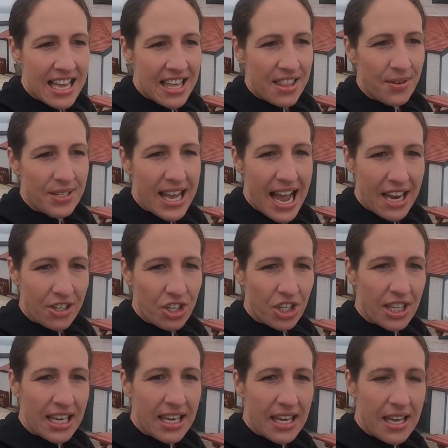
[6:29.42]
there was
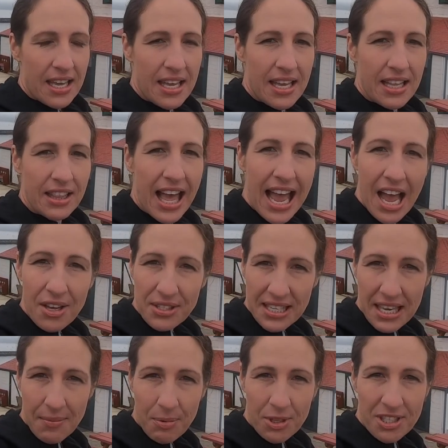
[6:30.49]
actually lighthouse
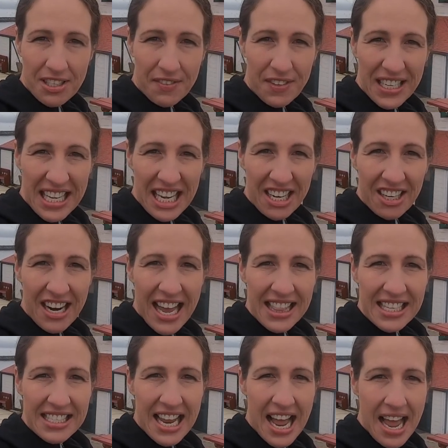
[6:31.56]
keepers living here at
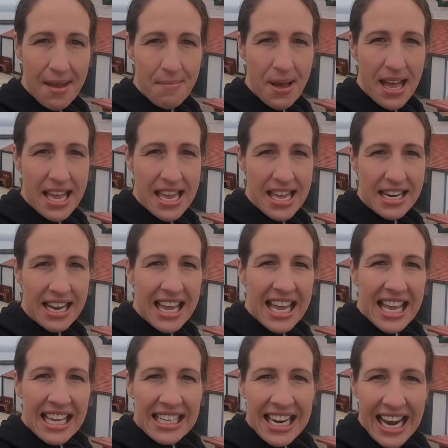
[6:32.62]
the time in
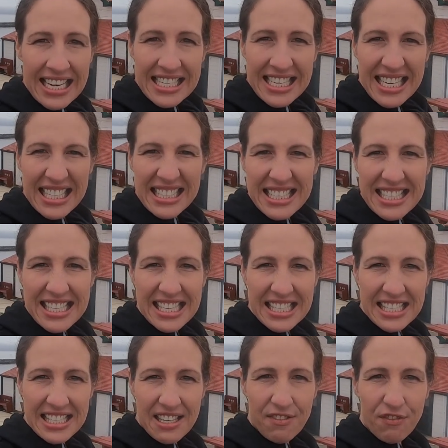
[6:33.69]

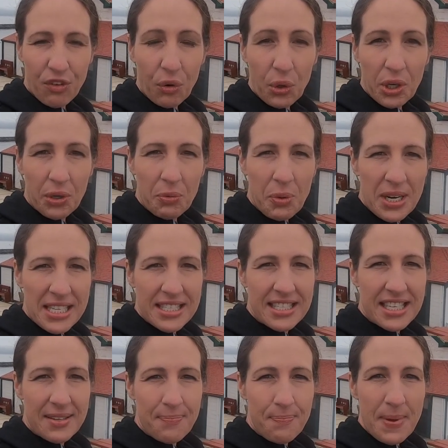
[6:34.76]
1964 when a
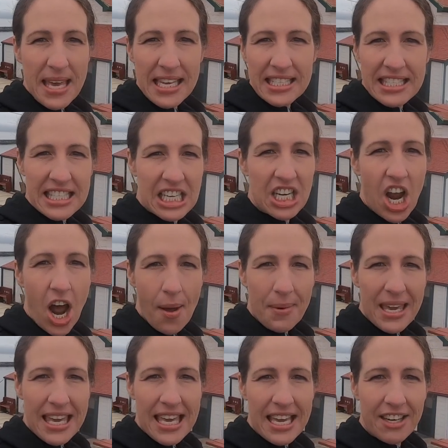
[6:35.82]
big
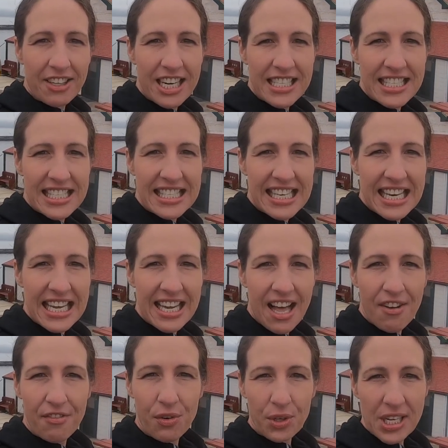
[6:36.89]
tsunami hit Crescent City,
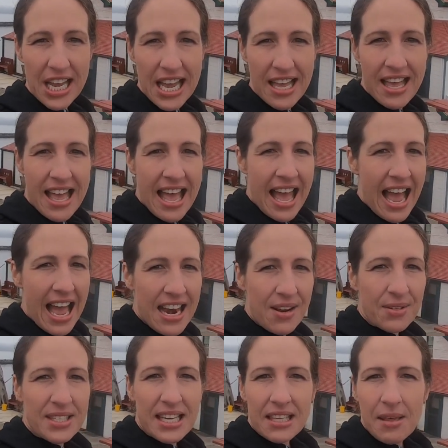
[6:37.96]
California, and it
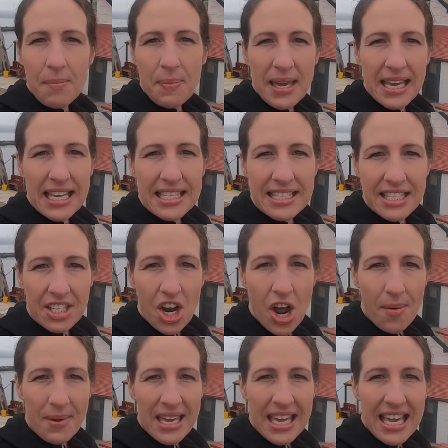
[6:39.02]
was like the biggest
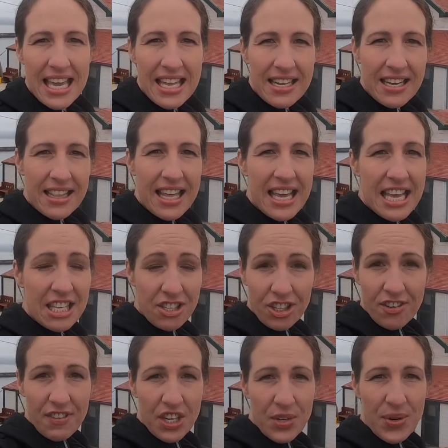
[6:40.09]
tsunami in the history
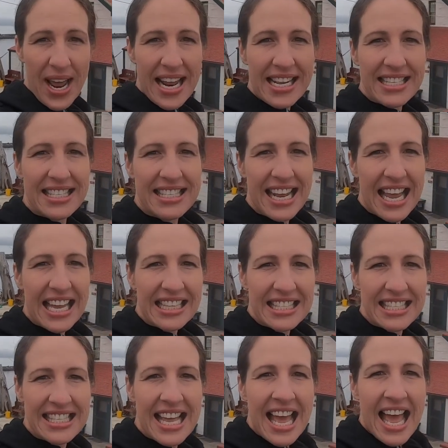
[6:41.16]
of the United
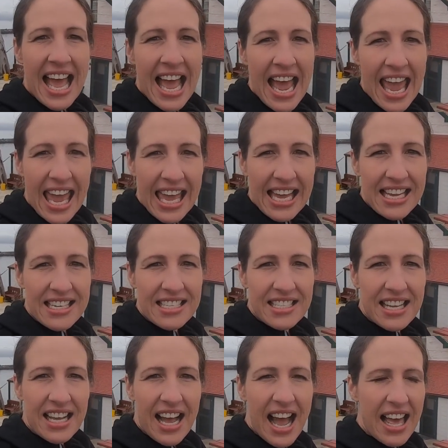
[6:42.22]
States. And
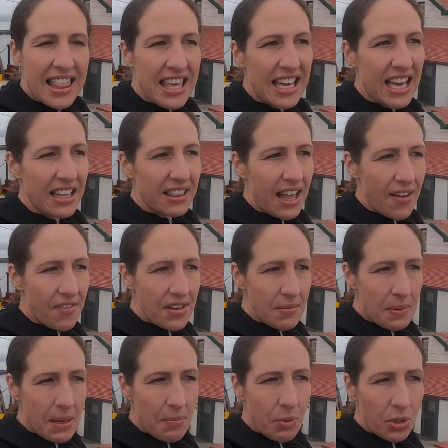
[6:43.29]
I think 11
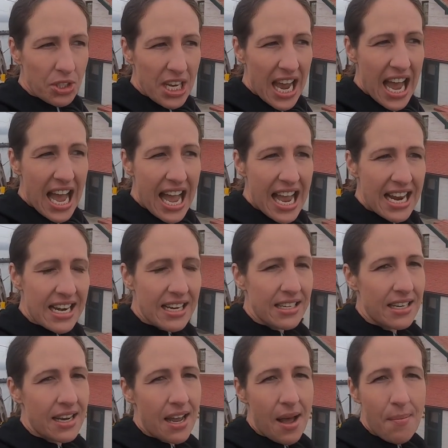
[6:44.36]
people died
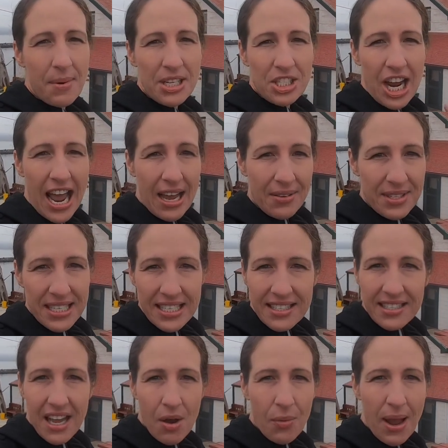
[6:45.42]
and a bunch of houses
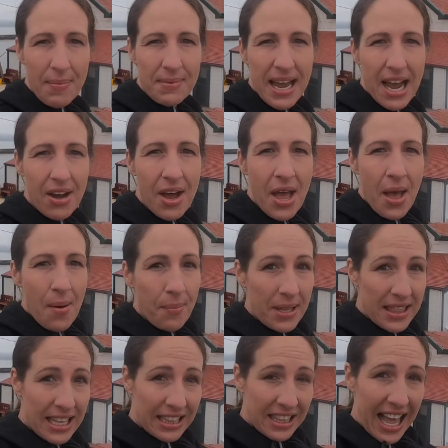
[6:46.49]
got wiped out,
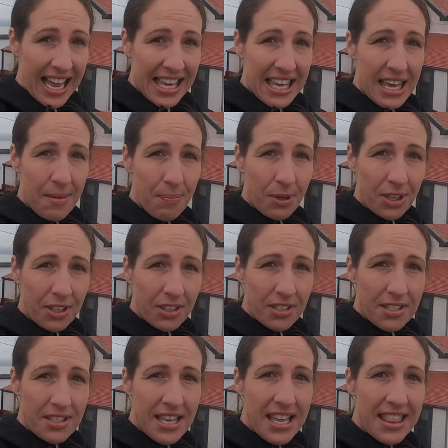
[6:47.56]
but the light
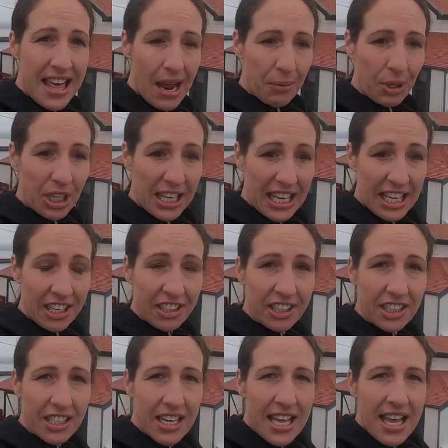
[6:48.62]
keepers that were
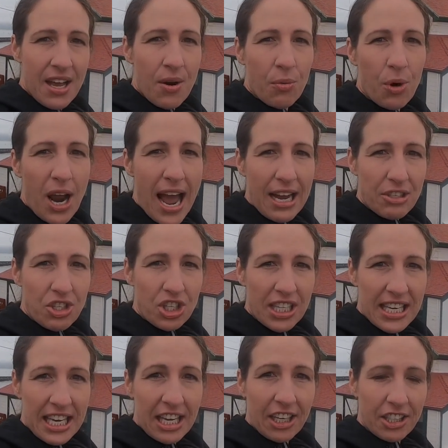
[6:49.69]
here were actually
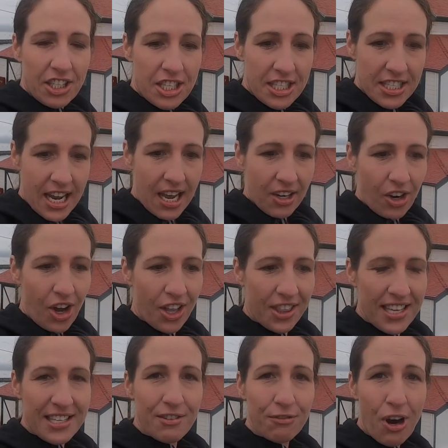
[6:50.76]
here stuck on
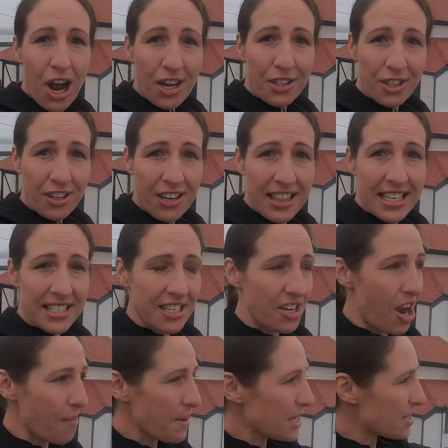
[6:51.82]
this rock during the
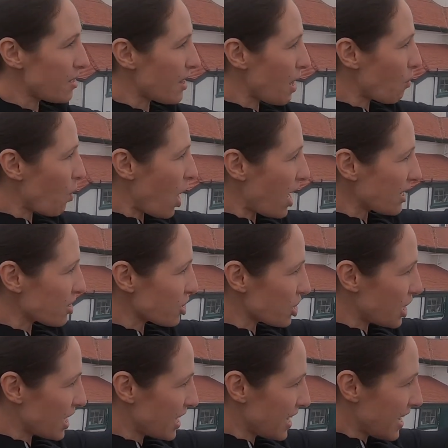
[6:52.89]
tsunami, so they watched